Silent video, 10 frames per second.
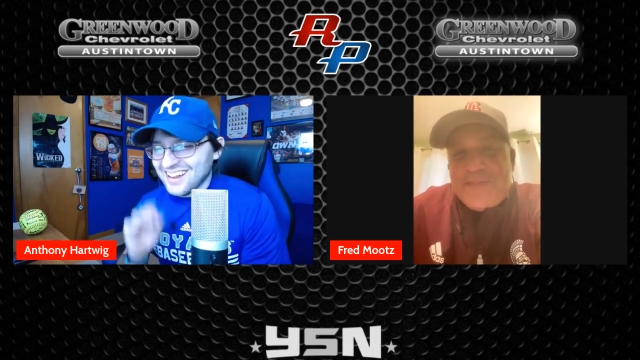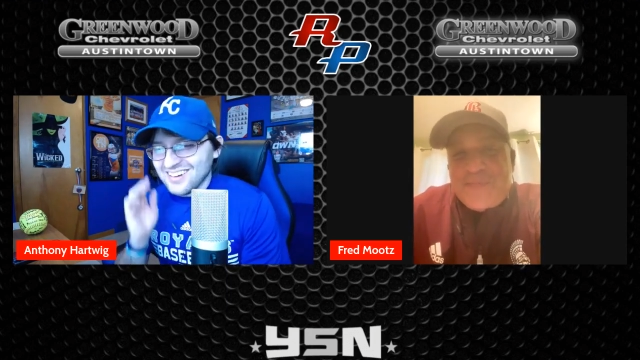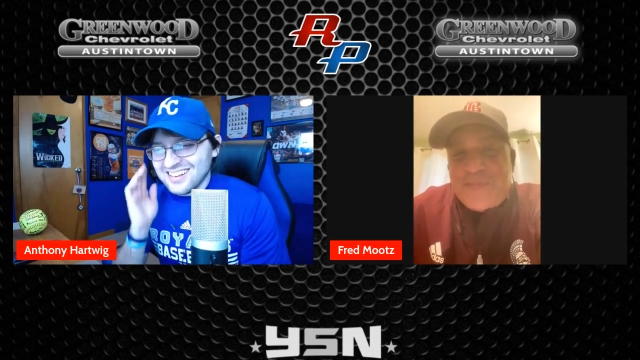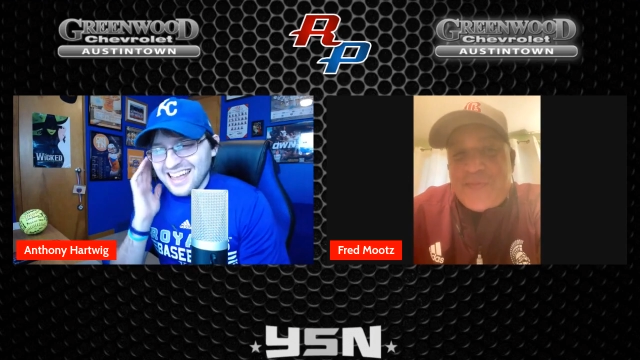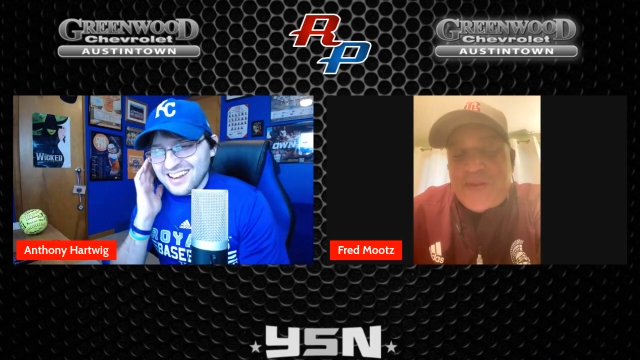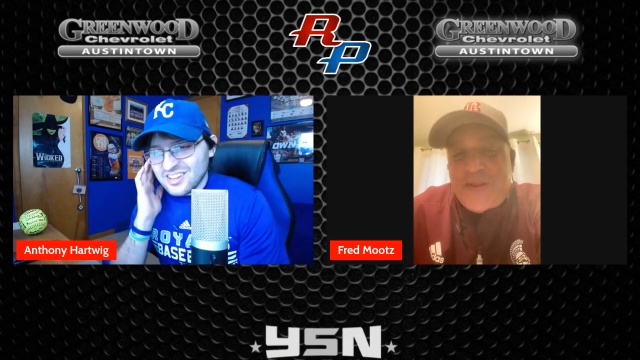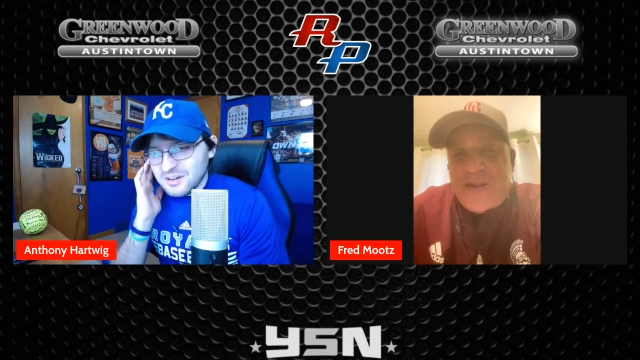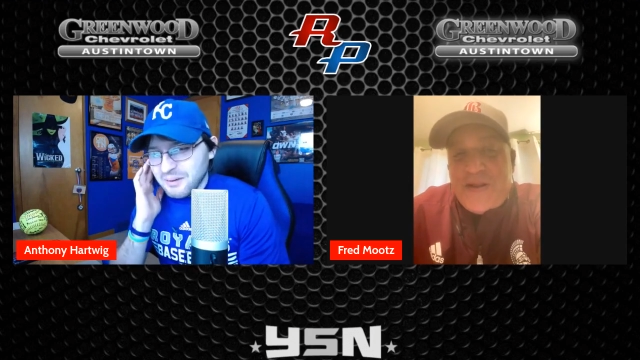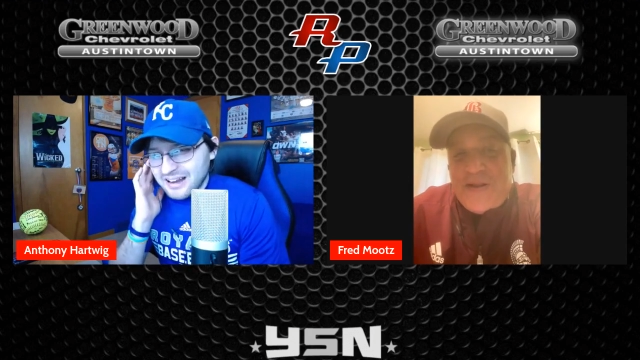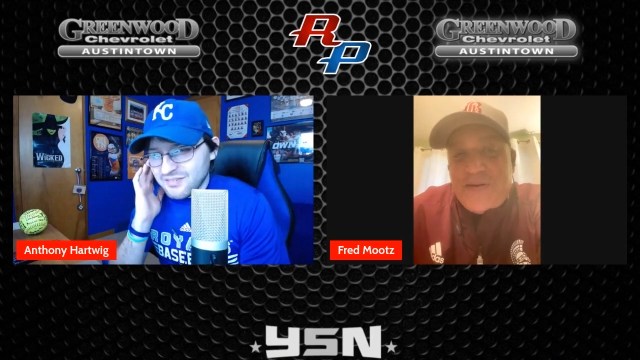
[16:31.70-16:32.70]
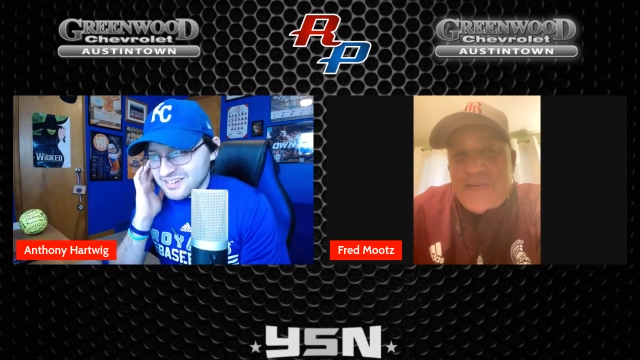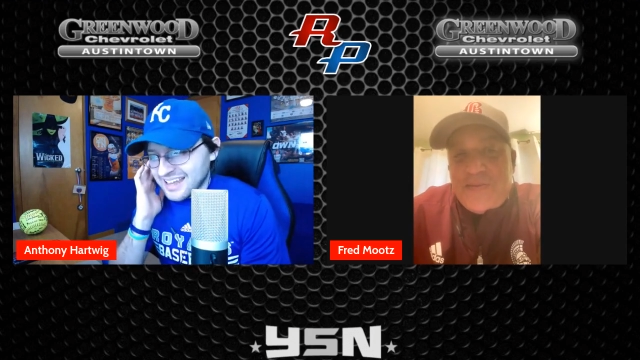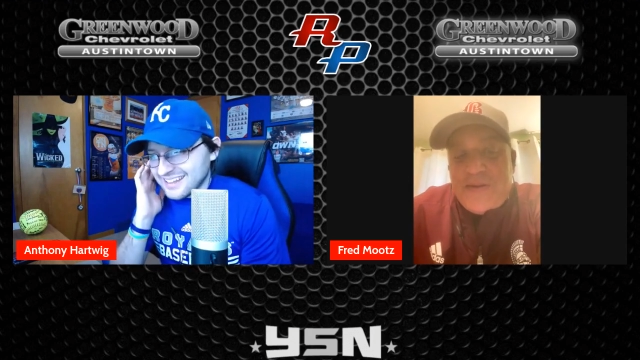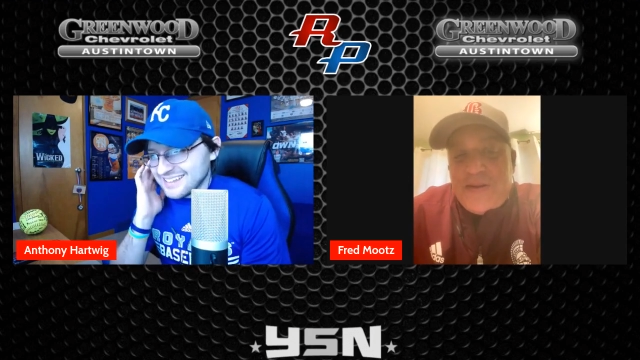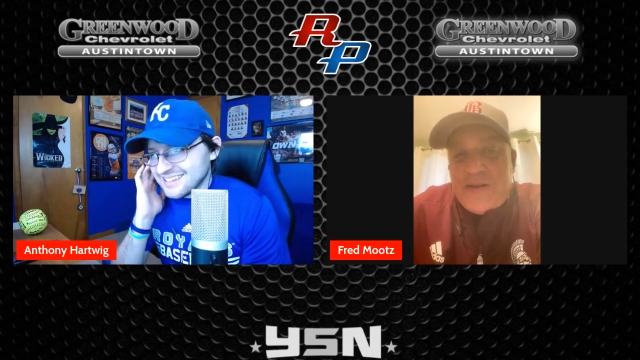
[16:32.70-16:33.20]
Coach. Thanks so much for
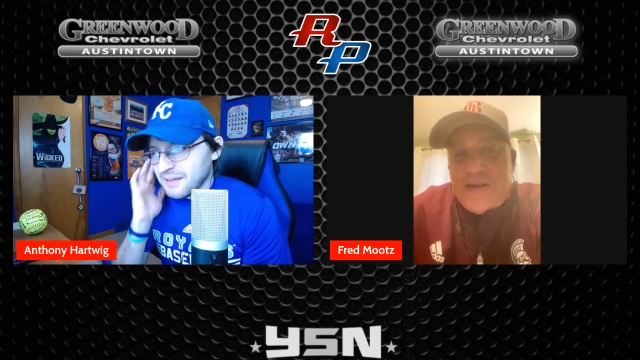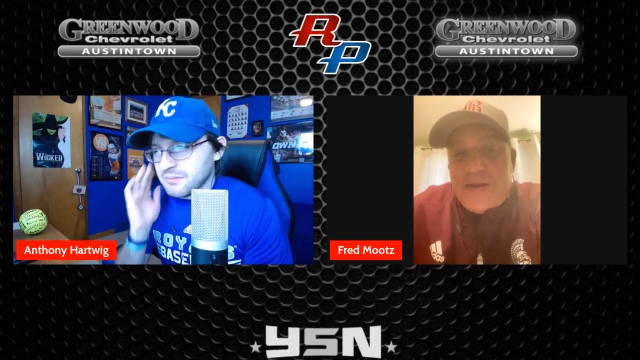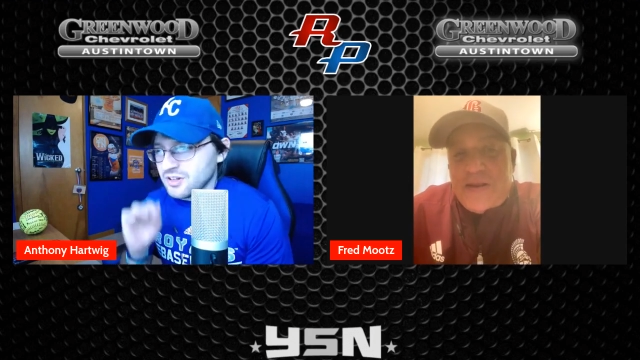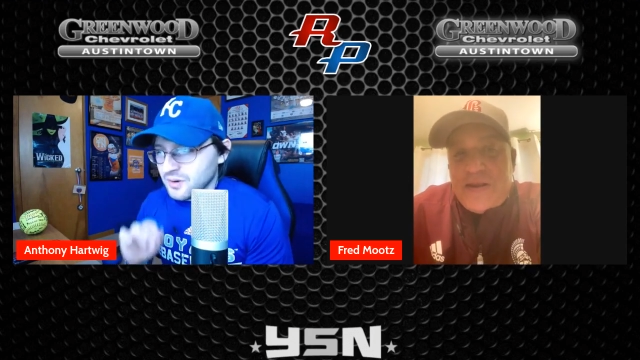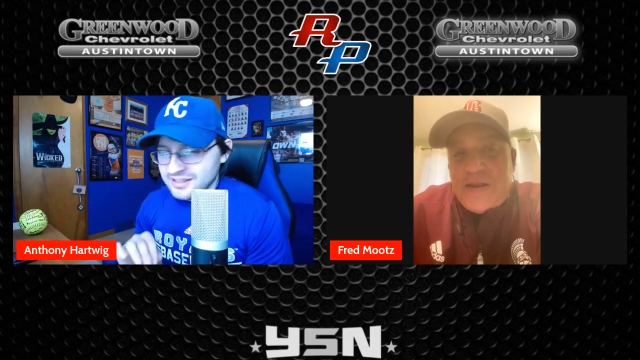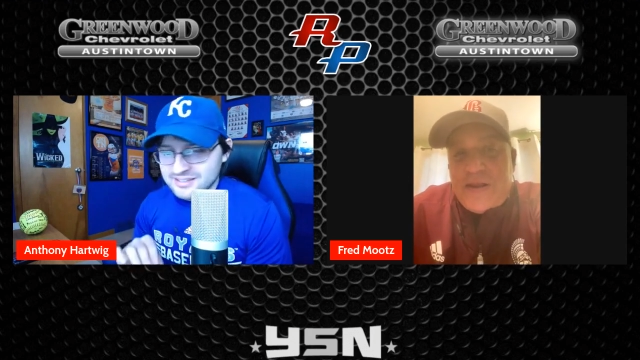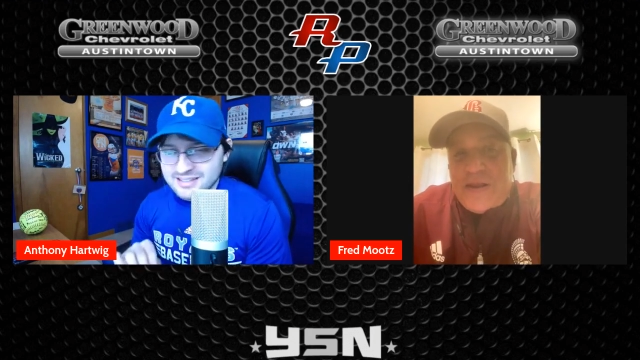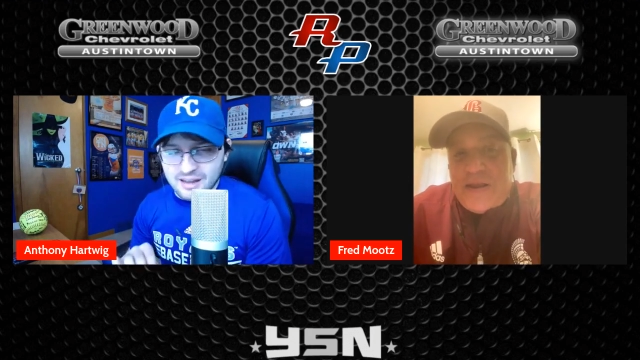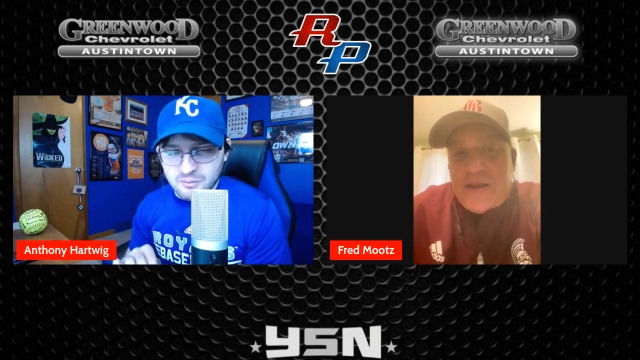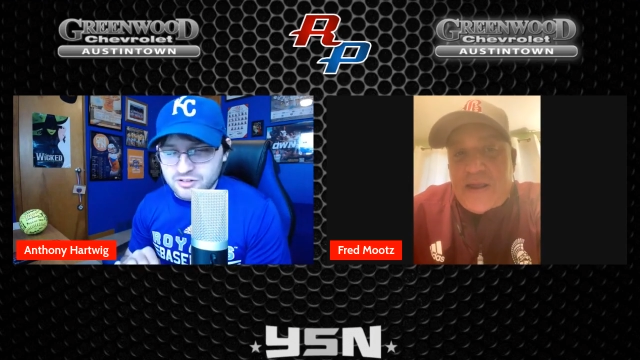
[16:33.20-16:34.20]
taking the time to join us today.